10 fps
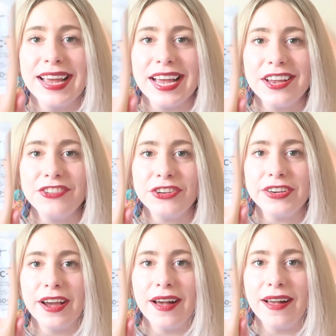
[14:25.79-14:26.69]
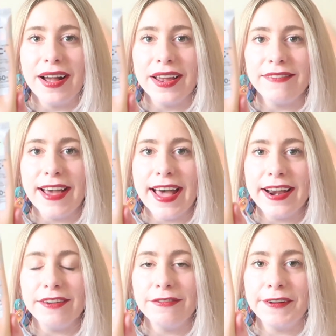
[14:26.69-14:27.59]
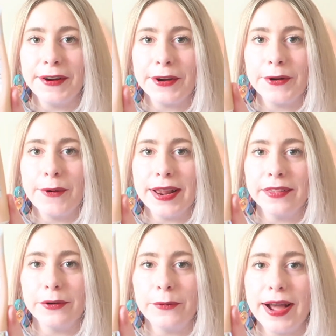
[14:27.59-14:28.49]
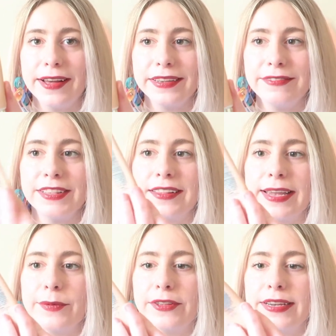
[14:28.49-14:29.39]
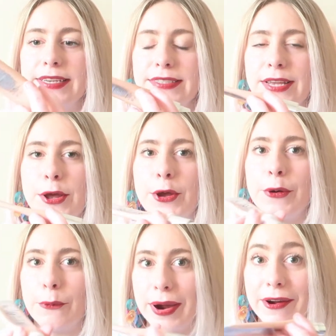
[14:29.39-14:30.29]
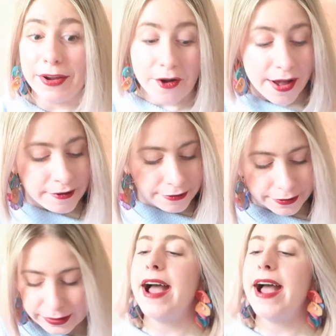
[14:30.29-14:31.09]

As you can tell, I have had it for quite a little while. Even the label is wearing off.